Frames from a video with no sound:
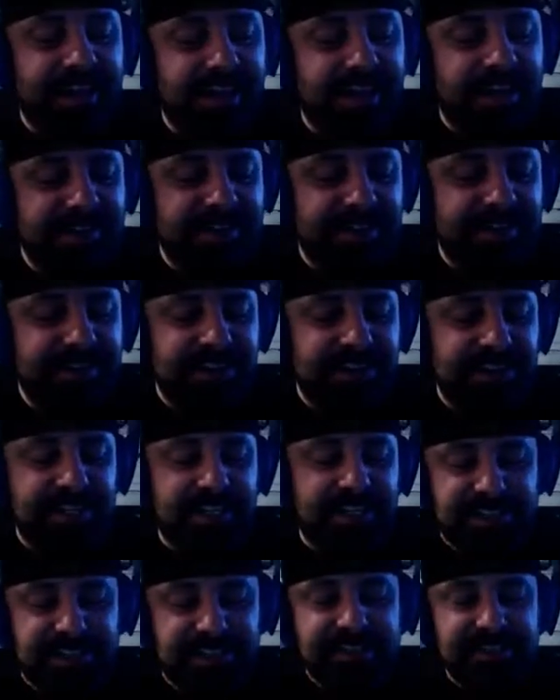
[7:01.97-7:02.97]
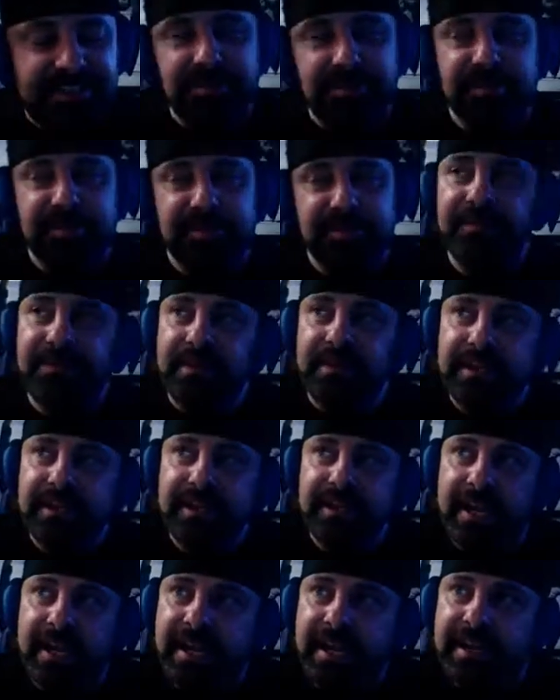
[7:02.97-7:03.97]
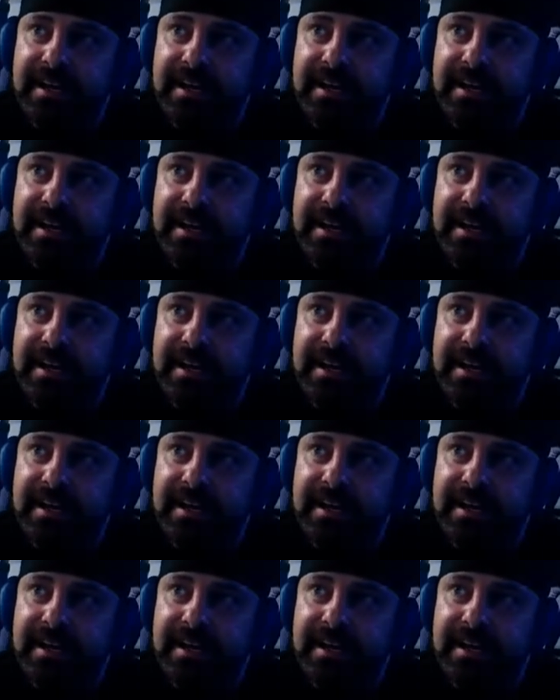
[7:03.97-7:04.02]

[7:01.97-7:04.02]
and then he says some stuff like that,